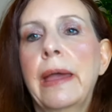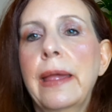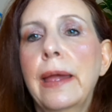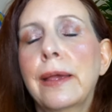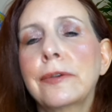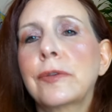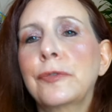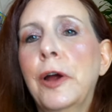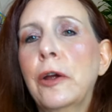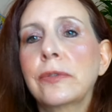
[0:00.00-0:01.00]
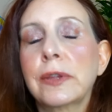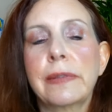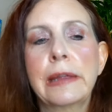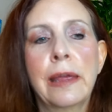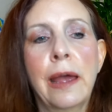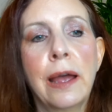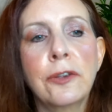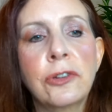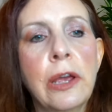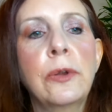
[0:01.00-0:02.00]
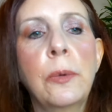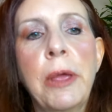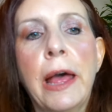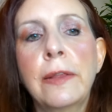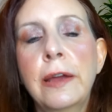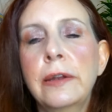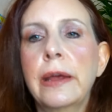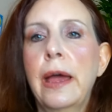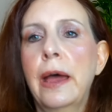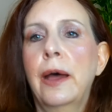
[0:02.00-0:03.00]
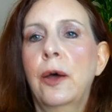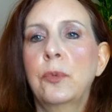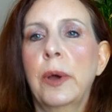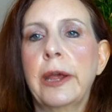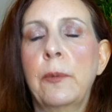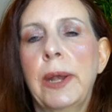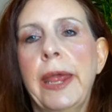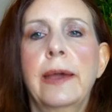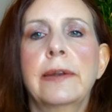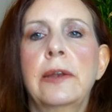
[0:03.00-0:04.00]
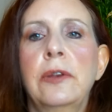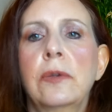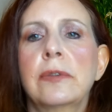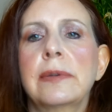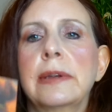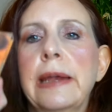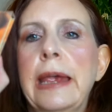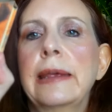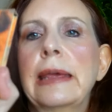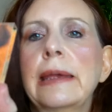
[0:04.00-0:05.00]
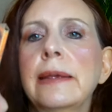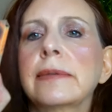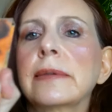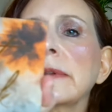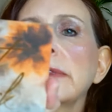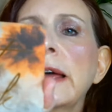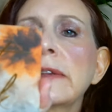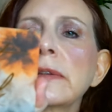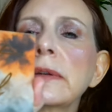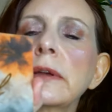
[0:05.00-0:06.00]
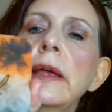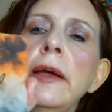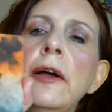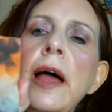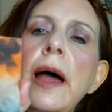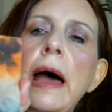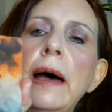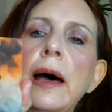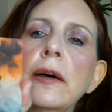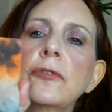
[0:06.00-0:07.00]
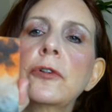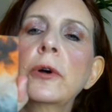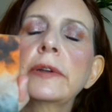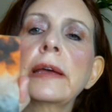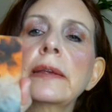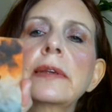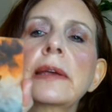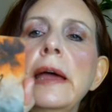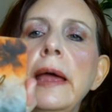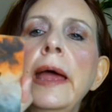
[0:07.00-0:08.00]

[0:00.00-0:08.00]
As far as the eyeshadow palette, uh, what I went ahead and used today is Lust uh, for Dusk.